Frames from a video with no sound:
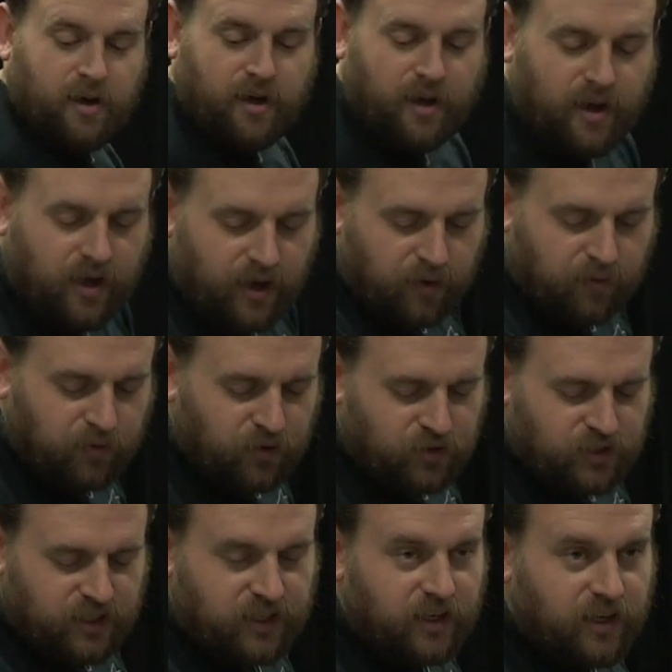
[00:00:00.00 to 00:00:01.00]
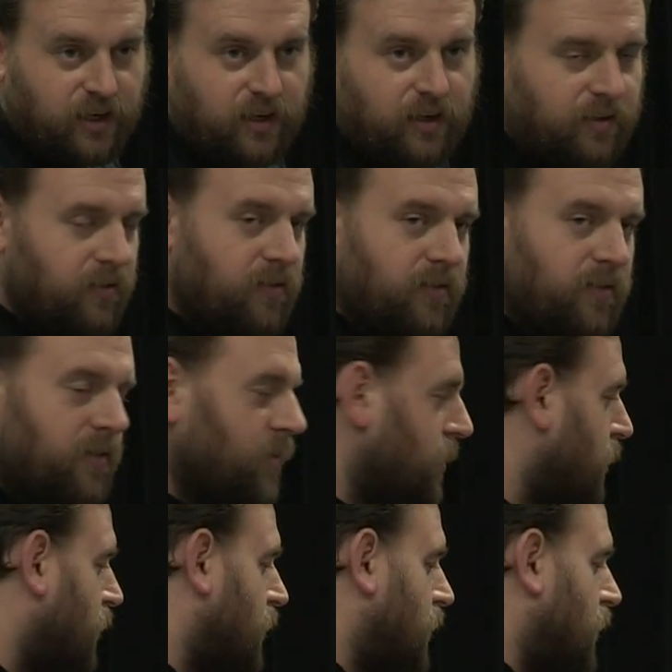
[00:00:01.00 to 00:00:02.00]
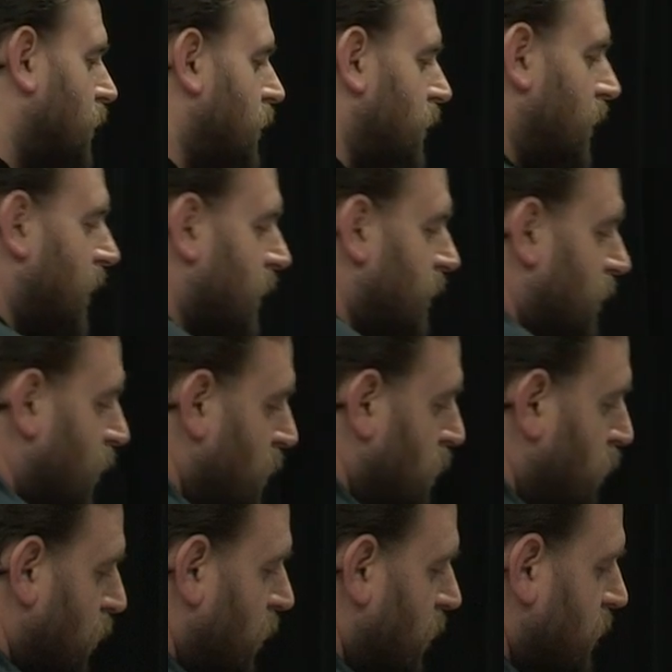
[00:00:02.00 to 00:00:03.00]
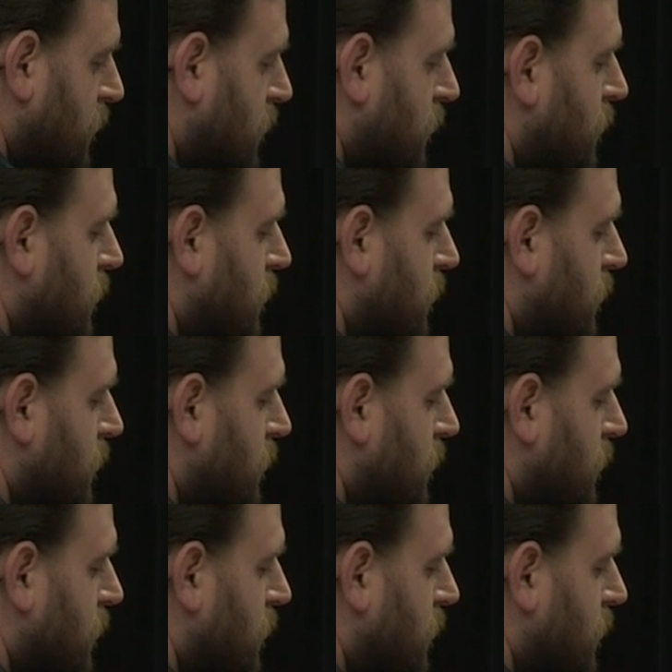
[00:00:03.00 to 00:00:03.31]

And I'm using a nylon brush.